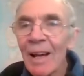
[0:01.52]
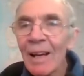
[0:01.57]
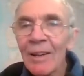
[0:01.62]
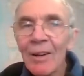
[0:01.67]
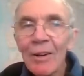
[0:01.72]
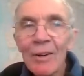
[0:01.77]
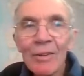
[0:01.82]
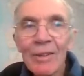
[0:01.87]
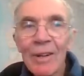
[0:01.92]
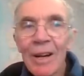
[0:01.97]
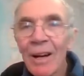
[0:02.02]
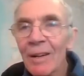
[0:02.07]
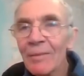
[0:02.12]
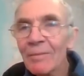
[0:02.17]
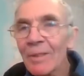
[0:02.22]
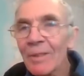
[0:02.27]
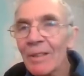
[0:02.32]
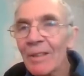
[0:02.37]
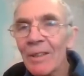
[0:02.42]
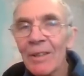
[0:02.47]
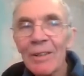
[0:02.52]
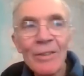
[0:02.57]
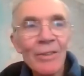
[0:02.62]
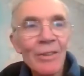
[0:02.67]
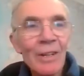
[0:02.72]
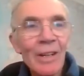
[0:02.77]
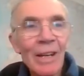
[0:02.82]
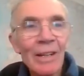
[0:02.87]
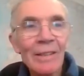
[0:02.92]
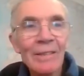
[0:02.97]
Hello, I'm going to
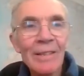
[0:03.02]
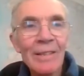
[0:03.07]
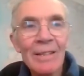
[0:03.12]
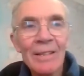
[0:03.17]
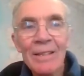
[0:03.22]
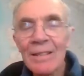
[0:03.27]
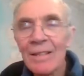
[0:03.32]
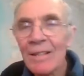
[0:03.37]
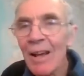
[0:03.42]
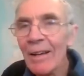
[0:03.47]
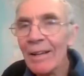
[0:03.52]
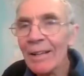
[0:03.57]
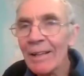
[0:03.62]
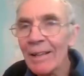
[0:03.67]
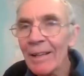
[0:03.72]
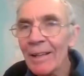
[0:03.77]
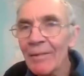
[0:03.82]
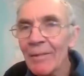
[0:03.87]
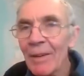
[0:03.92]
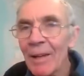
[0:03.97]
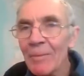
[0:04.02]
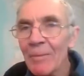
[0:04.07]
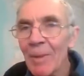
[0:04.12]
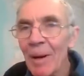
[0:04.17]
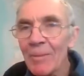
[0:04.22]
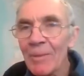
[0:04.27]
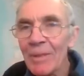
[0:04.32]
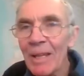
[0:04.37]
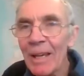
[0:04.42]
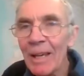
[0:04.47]
look at the cycling of heat
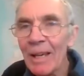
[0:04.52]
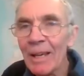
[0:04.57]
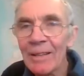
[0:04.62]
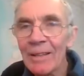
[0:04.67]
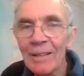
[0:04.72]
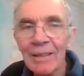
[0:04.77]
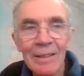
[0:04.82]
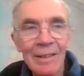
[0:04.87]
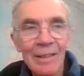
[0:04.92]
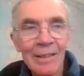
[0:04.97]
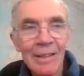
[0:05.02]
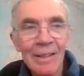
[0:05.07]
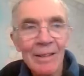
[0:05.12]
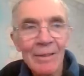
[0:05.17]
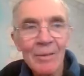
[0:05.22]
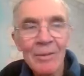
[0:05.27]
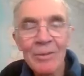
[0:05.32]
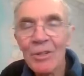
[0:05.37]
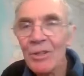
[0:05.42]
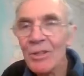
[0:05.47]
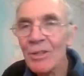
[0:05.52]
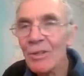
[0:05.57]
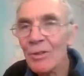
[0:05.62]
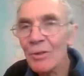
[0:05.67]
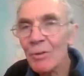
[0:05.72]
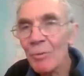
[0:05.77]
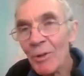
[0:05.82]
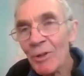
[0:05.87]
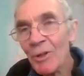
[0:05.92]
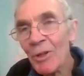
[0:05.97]
pumps here, which is
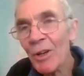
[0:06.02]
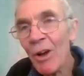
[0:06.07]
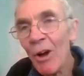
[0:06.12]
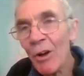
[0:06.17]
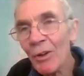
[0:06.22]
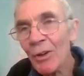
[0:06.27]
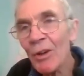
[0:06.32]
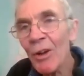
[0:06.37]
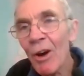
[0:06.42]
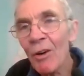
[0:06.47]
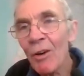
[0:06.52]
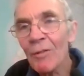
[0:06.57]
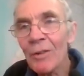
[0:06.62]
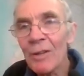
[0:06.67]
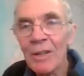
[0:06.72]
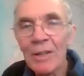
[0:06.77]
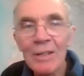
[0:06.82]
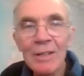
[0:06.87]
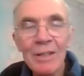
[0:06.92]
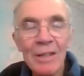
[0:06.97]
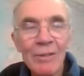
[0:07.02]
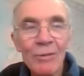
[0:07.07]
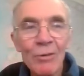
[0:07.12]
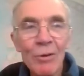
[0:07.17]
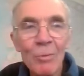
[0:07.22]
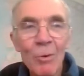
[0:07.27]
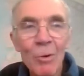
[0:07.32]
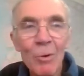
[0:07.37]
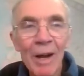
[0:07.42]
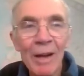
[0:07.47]
switching on and off, and it's a
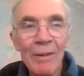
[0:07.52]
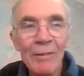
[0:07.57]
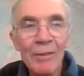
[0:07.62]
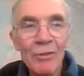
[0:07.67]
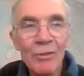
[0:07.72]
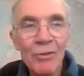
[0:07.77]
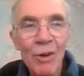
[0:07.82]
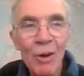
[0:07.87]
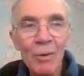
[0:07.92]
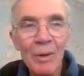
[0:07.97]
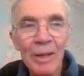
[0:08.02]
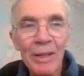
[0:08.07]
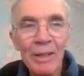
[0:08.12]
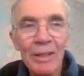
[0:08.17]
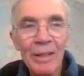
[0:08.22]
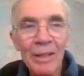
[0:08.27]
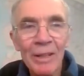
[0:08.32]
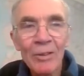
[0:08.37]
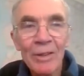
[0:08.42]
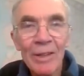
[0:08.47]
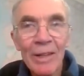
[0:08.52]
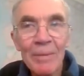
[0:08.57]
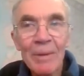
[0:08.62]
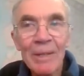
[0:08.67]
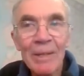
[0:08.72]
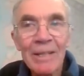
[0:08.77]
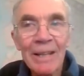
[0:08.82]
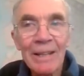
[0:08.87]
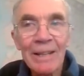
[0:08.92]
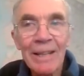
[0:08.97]
normal way of controlling or
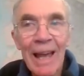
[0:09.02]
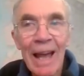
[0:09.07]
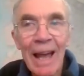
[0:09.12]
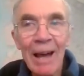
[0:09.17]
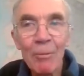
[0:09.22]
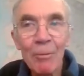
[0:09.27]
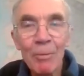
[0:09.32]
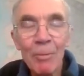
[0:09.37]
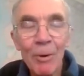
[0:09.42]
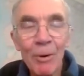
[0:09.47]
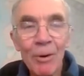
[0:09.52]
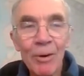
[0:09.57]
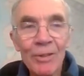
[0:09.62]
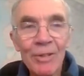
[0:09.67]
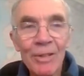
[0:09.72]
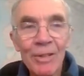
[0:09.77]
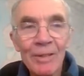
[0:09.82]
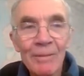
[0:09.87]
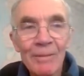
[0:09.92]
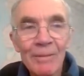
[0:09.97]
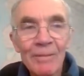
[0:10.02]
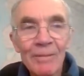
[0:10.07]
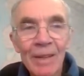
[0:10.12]
limiting the output.